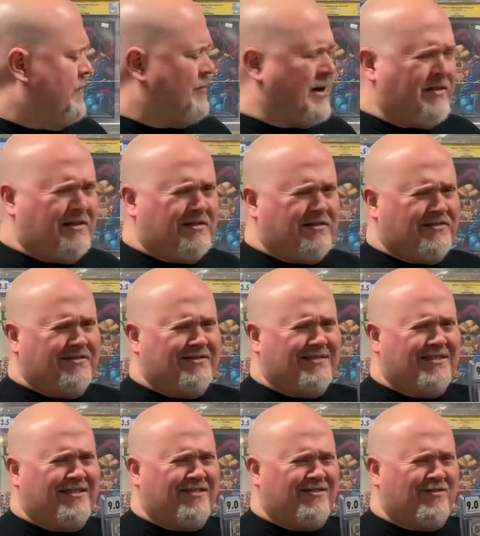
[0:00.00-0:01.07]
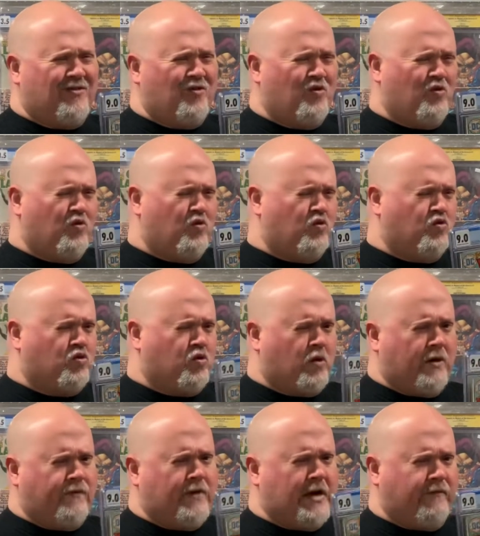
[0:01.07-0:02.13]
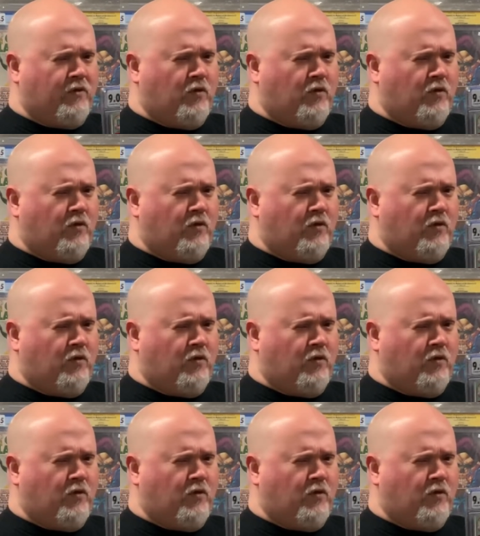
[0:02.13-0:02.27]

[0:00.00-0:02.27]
but I think this is in the 225,